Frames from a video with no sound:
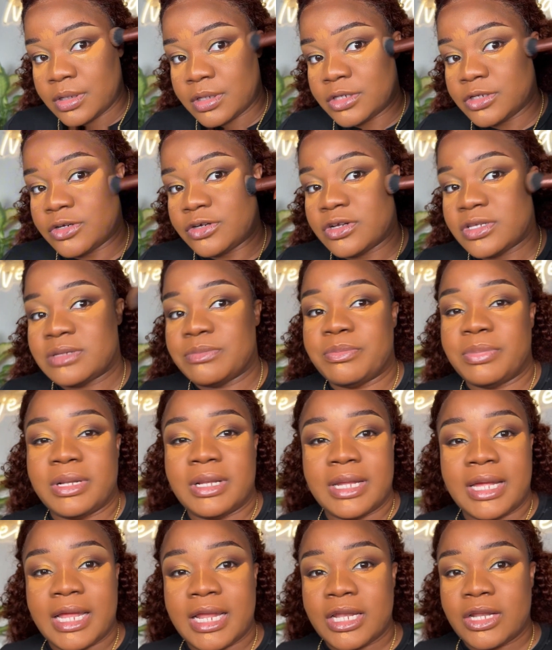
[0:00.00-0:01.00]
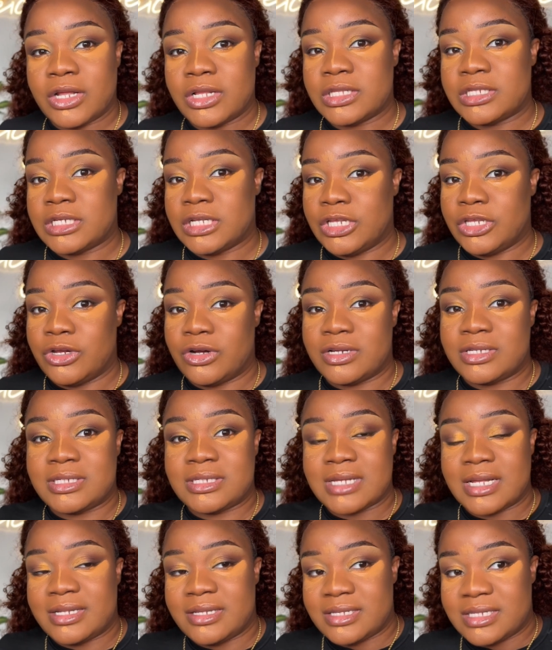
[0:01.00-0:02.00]
So just blend until you're
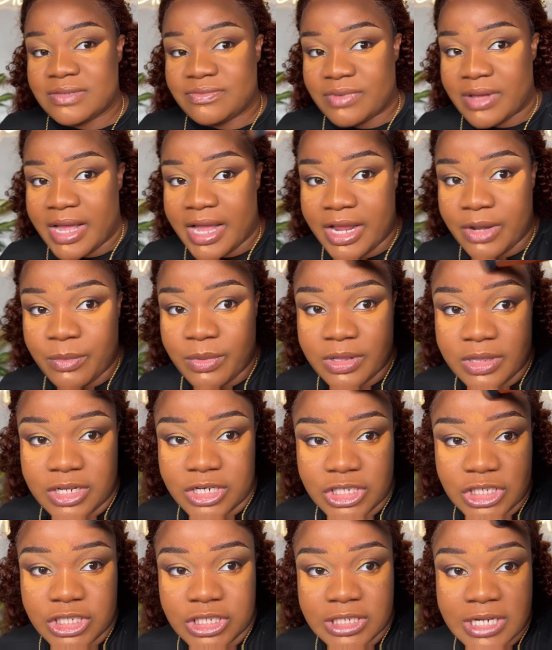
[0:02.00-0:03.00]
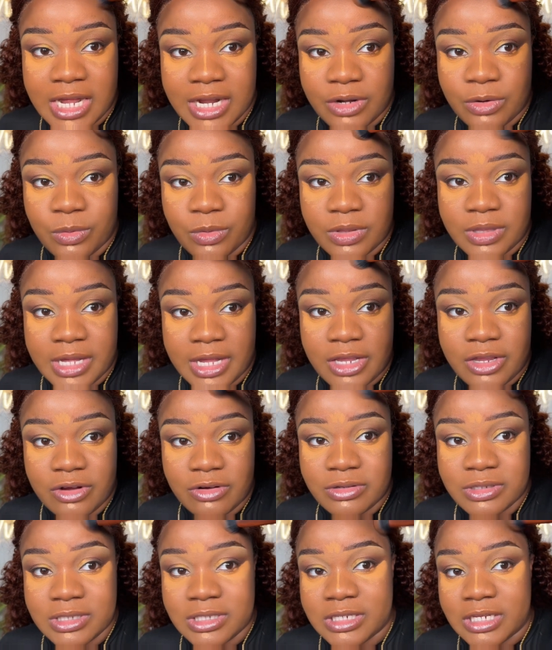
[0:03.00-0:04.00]
satisfied with the shadow that
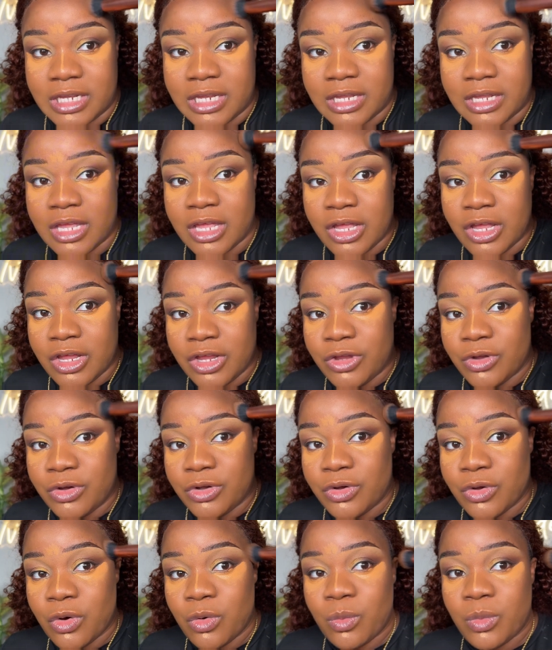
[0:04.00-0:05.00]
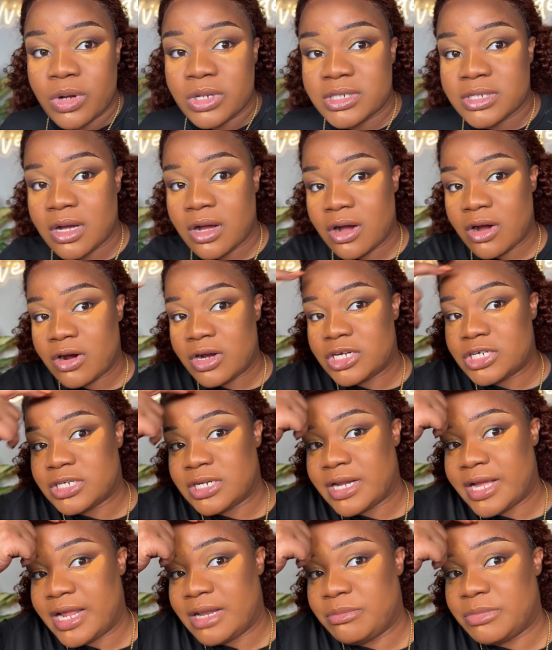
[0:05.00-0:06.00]
you're seeing. You don't want a harsh
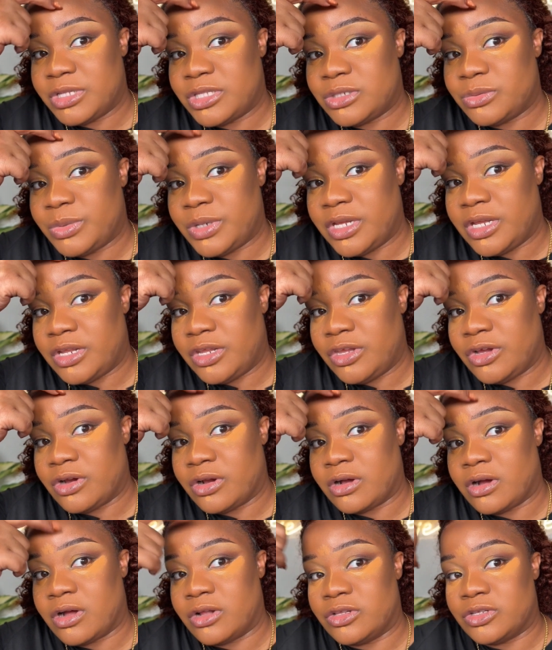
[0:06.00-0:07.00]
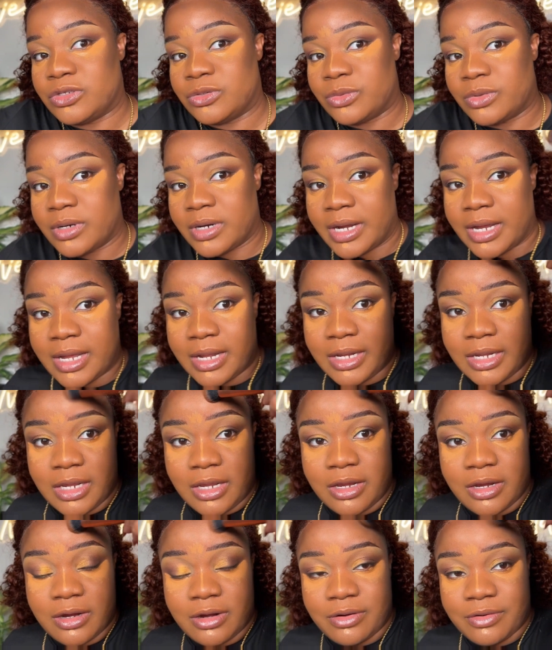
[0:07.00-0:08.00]
line between your contour and
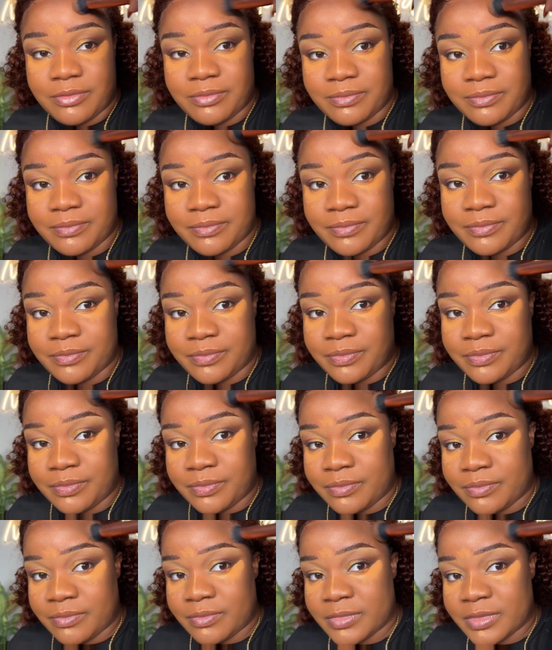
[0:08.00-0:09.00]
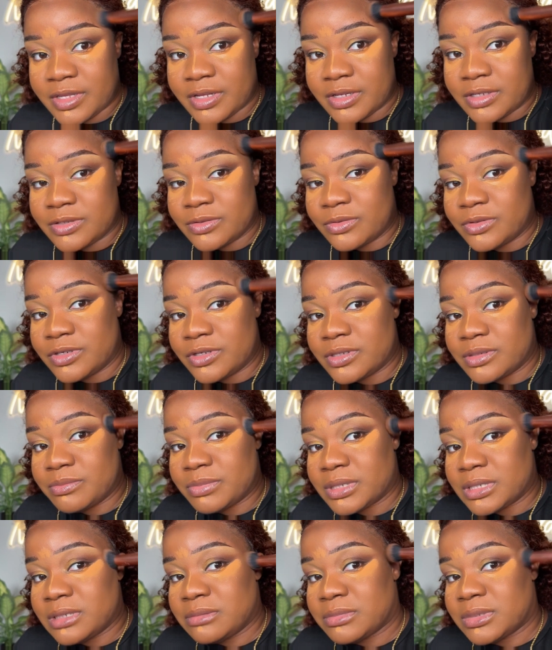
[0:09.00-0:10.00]
here. So just
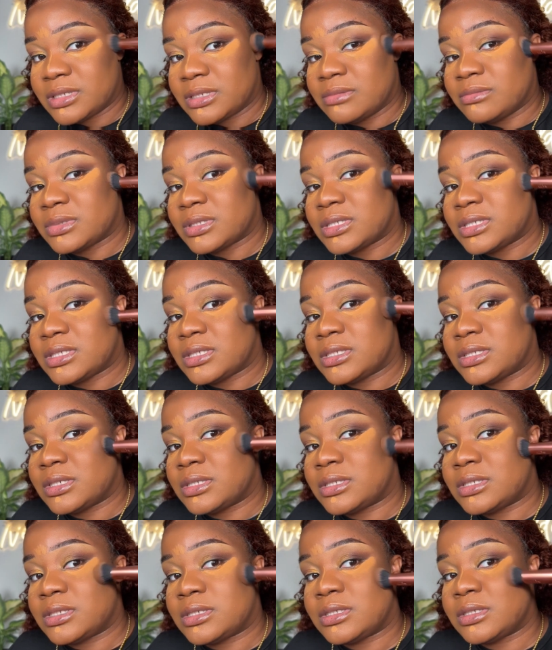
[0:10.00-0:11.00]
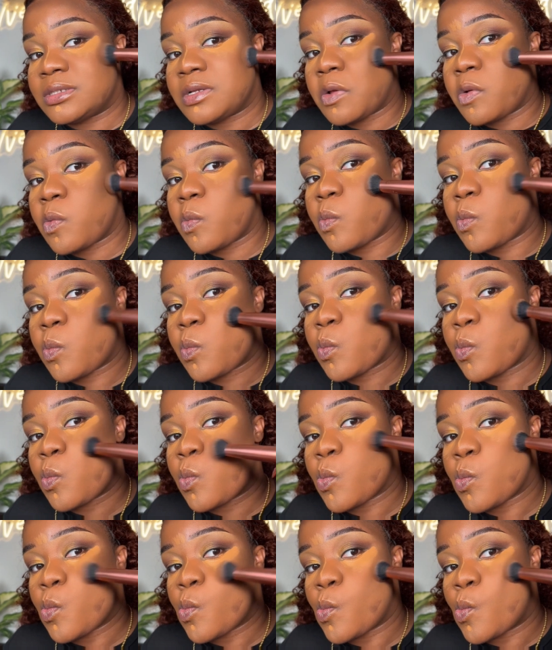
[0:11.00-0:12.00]
blend, blend, blend.
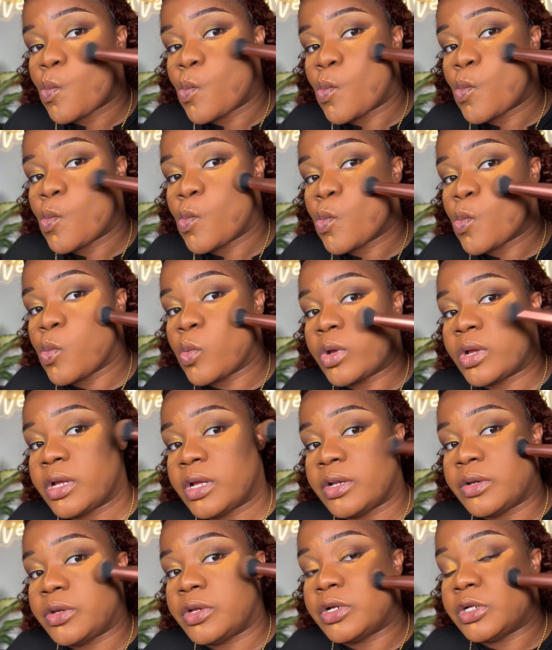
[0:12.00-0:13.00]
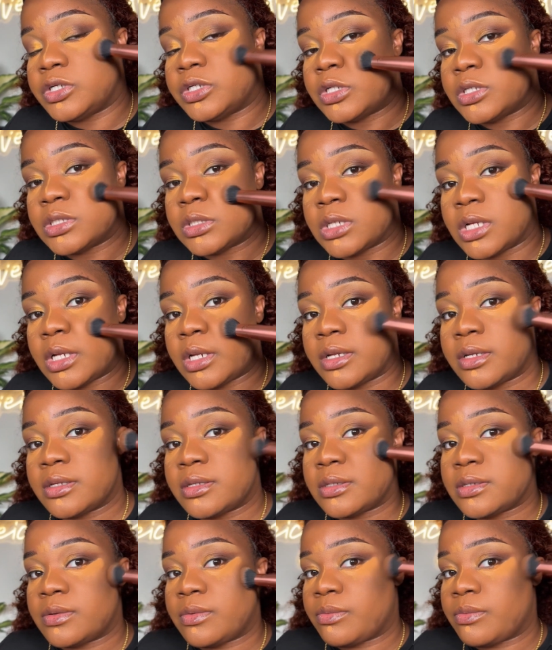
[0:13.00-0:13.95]
You can do your chins like this.